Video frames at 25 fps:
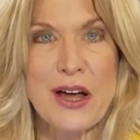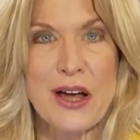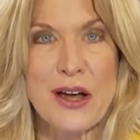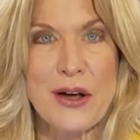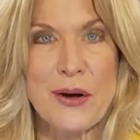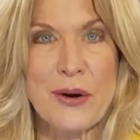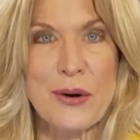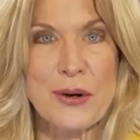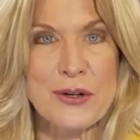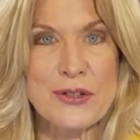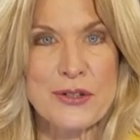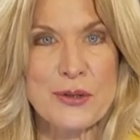
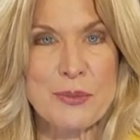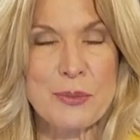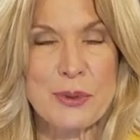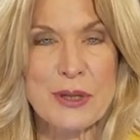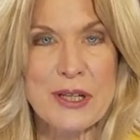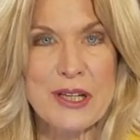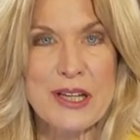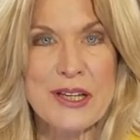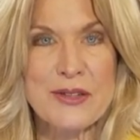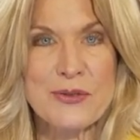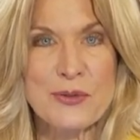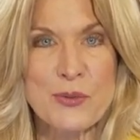or to
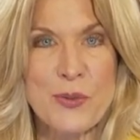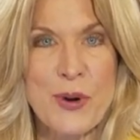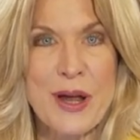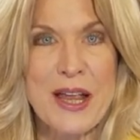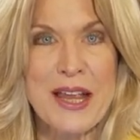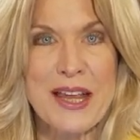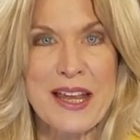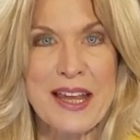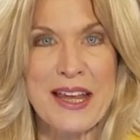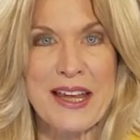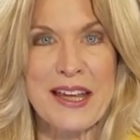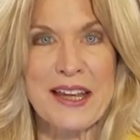please
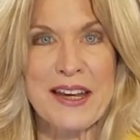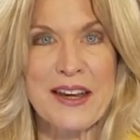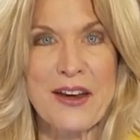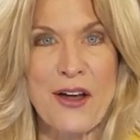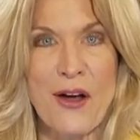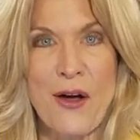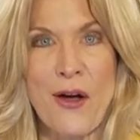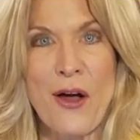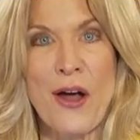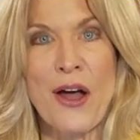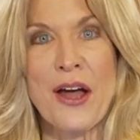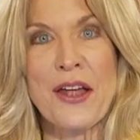weigh
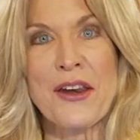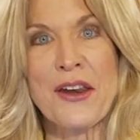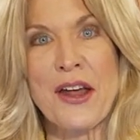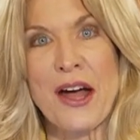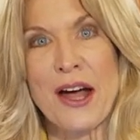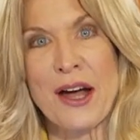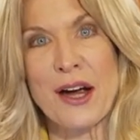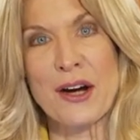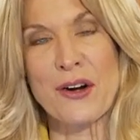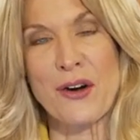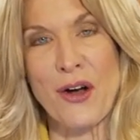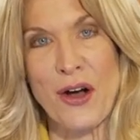in on
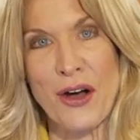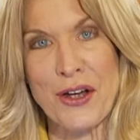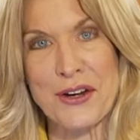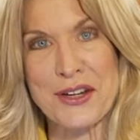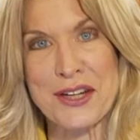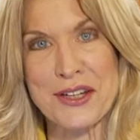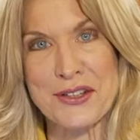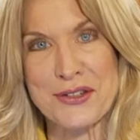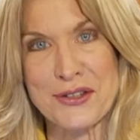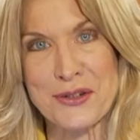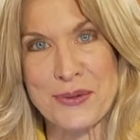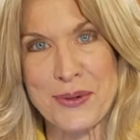our
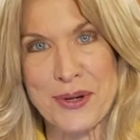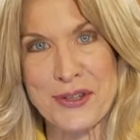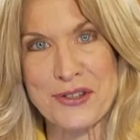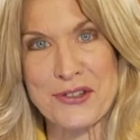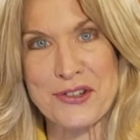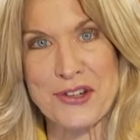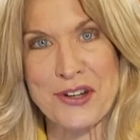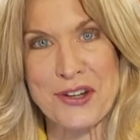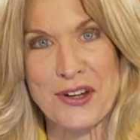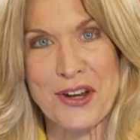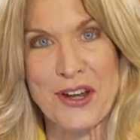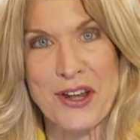audience
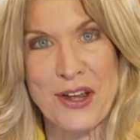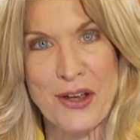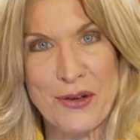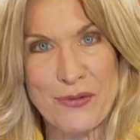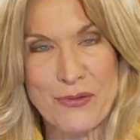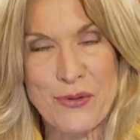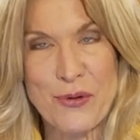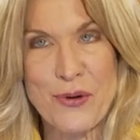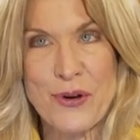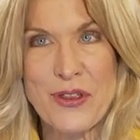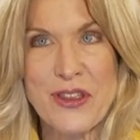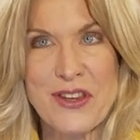question
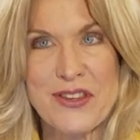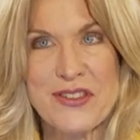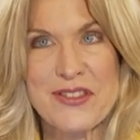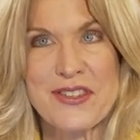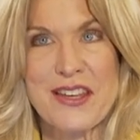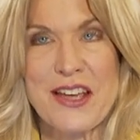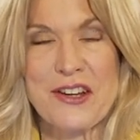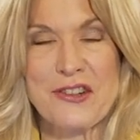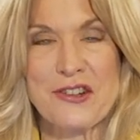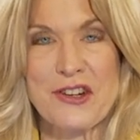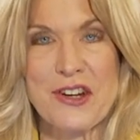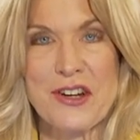for this
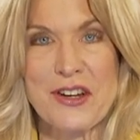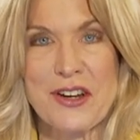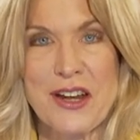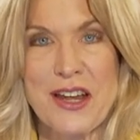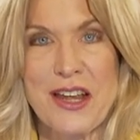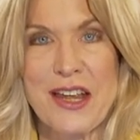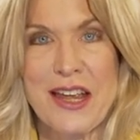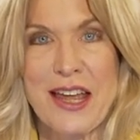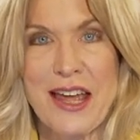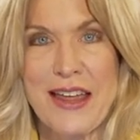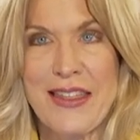session.